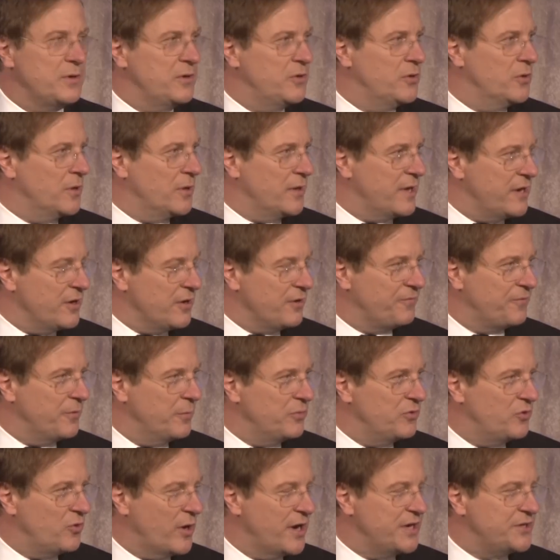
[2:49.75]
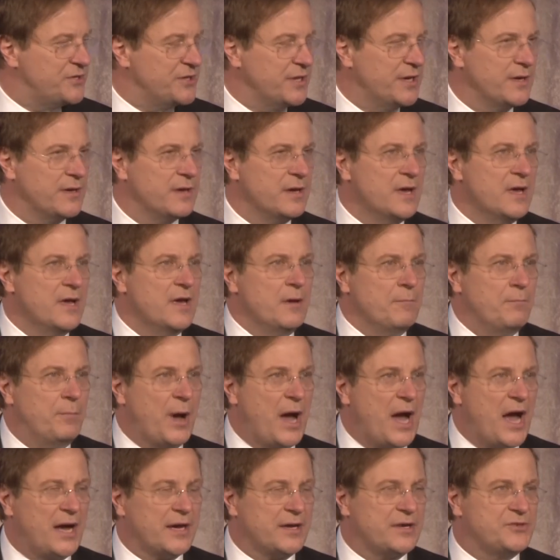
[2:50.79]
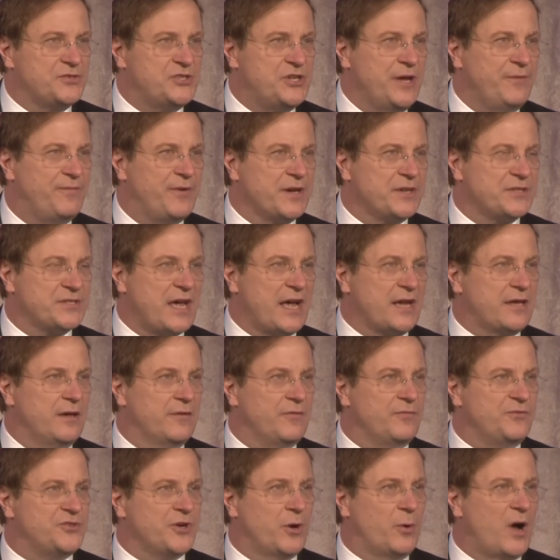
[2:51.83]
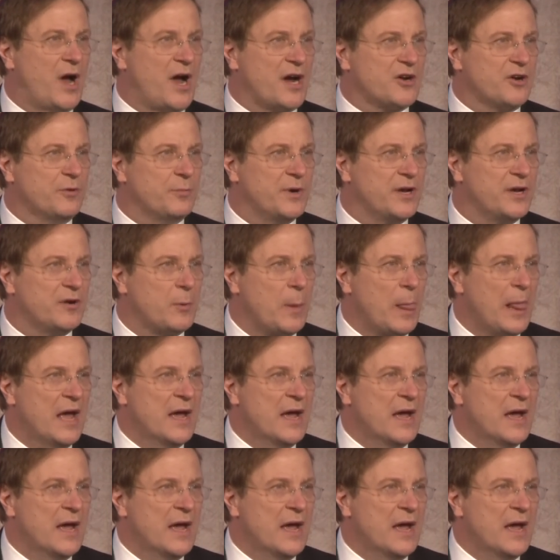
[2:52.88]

you'll hear from Deutsche Bank Chief Executive Joe Ackerman,